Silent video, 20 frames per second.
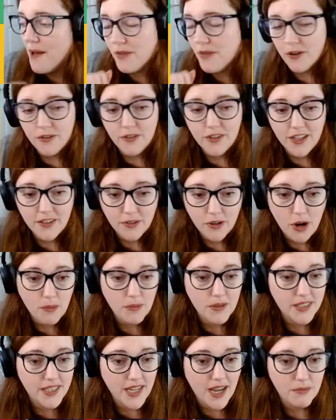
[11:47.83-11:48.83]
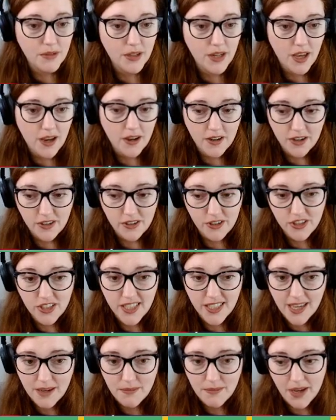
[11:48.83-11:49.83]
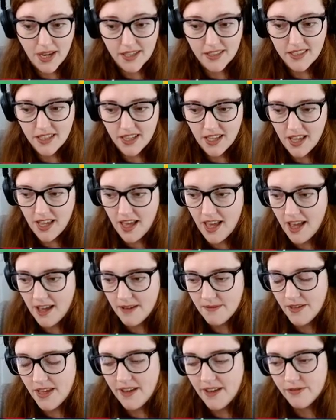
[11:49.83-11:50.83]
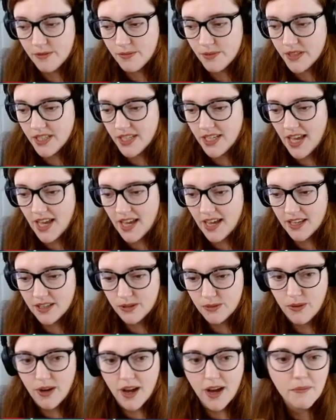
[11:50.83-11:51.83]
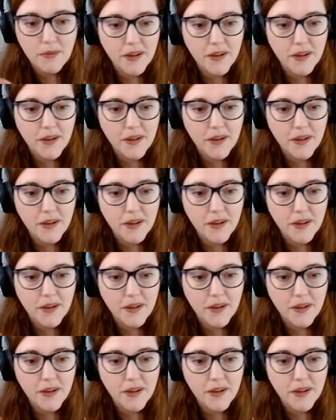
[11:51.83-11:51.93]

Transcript: or leave a comment down below and I usually get back to everybody as well.